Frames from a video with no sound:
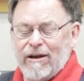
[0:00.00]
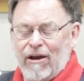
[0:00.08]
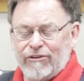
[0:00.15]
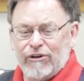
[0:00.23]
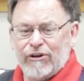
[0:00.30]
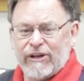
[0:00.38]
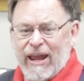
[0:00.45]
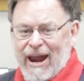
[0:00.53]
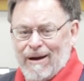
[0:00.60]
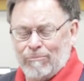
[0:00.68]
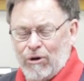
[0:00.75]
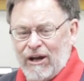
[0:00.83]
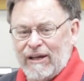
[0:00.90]
on your
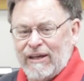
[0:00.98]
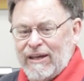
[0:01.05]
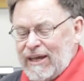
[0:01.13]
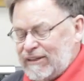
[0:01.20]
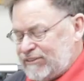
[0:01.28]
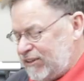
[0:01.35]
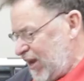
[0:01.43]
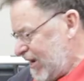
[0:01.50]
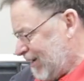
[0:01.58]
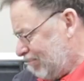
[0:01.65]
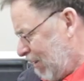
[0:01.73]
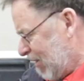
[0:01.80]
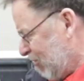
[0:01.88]
camera to
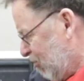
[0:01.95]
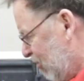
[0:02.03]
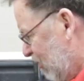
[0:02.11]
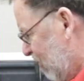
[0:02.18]
take a picture